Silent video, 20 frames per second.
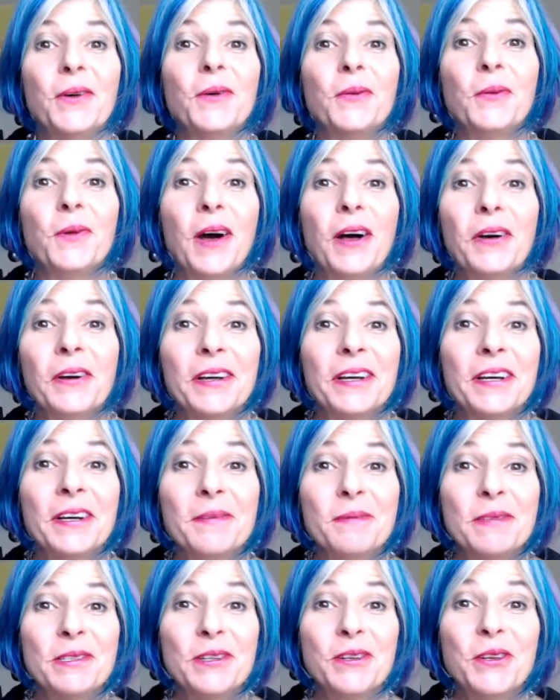
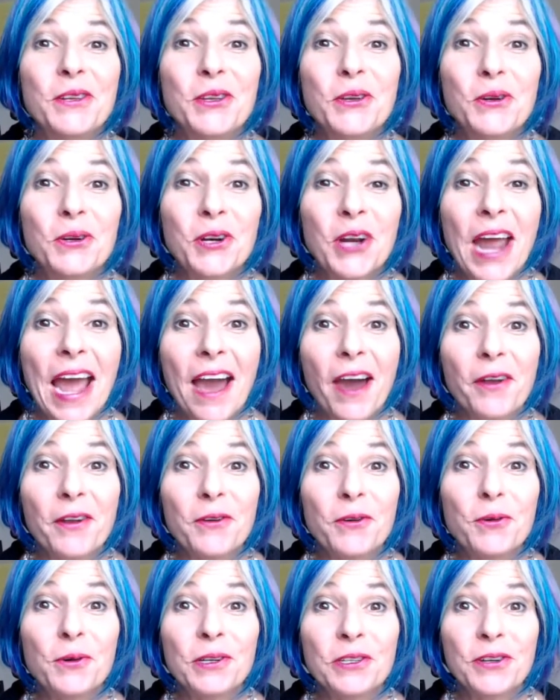Welcome to your How
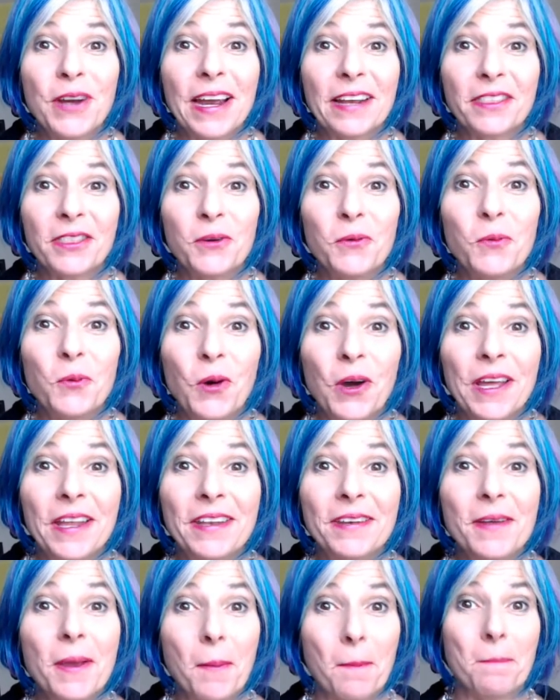to Attract the
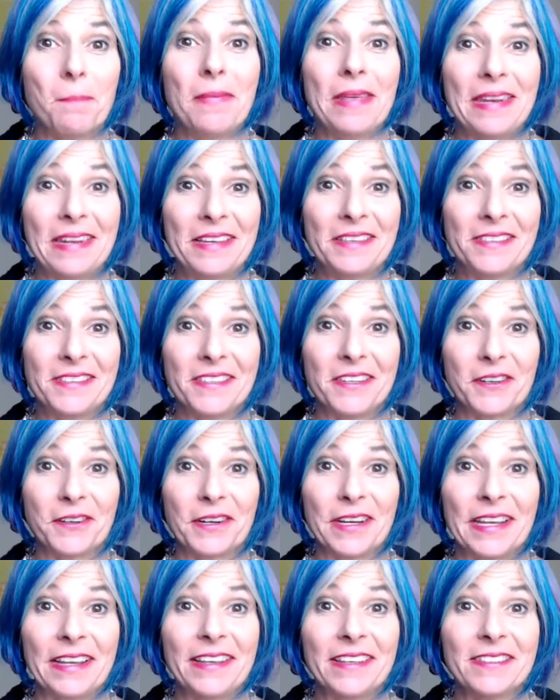One mini
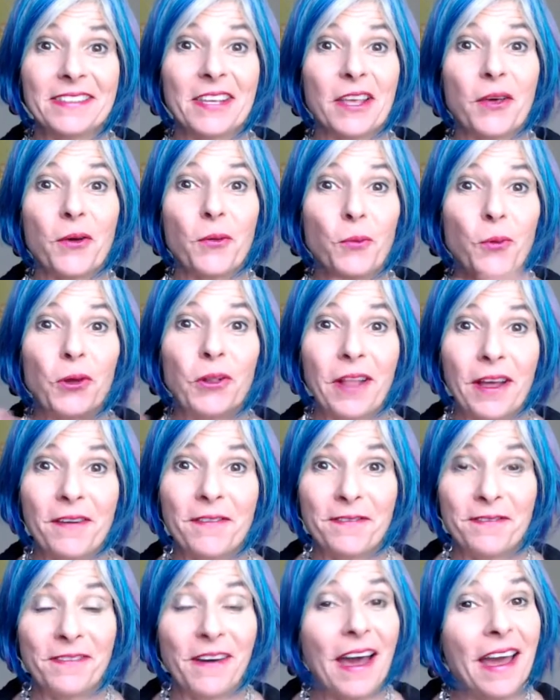series. We'll
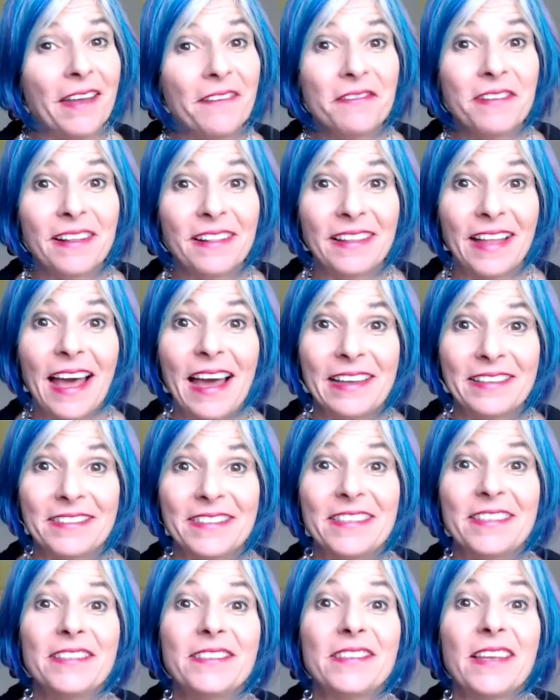have five
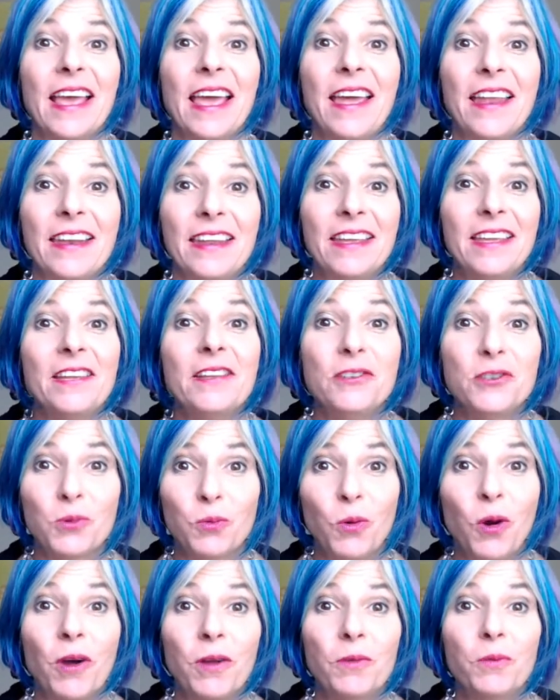classes, and each
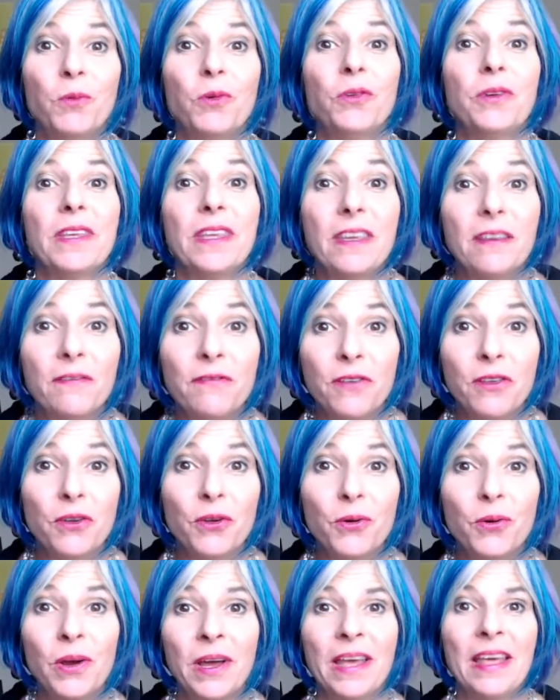one will give
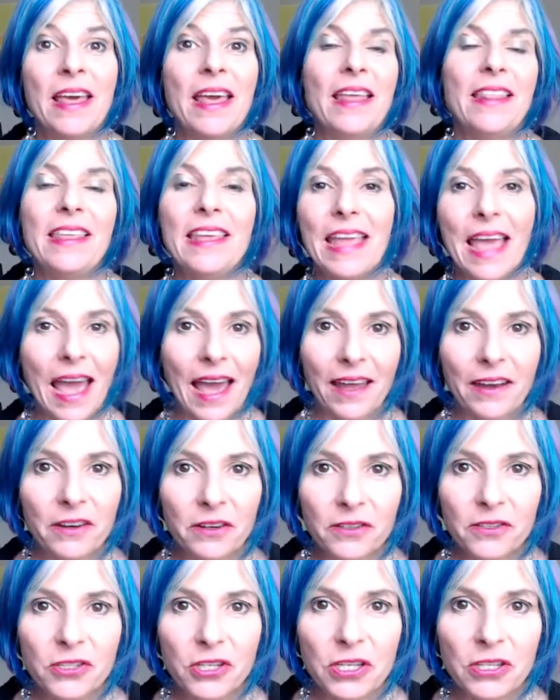you the
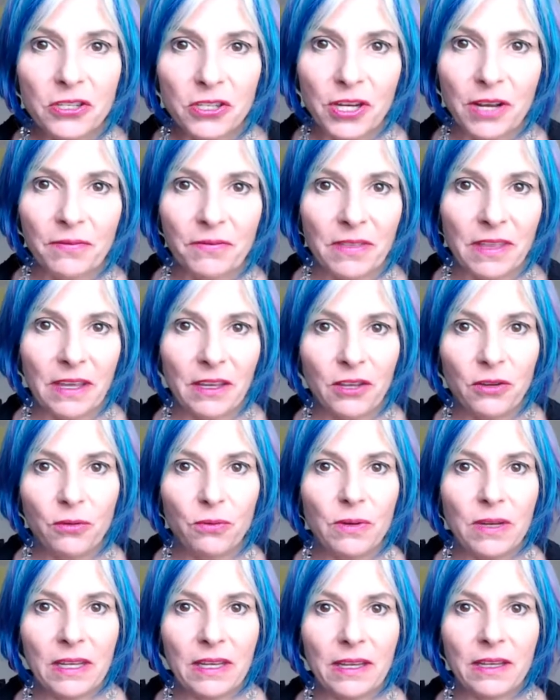energy shift that you
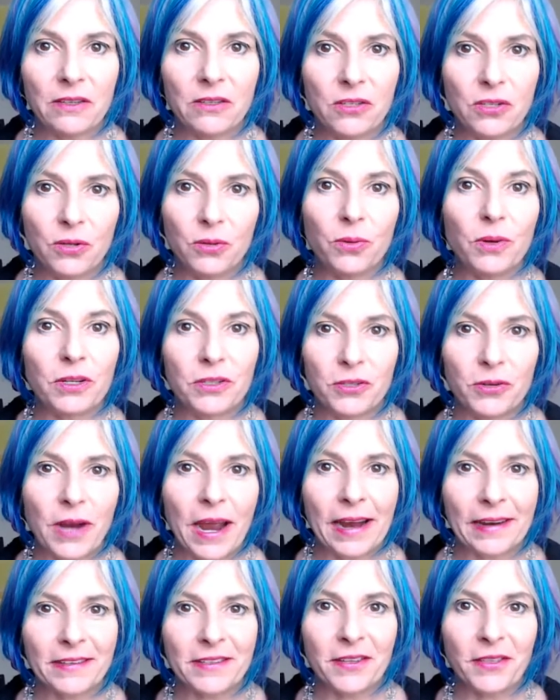need to
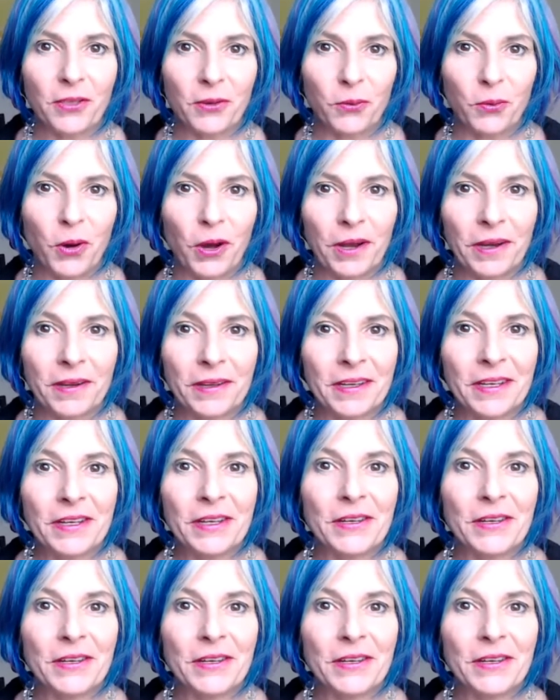attract the one.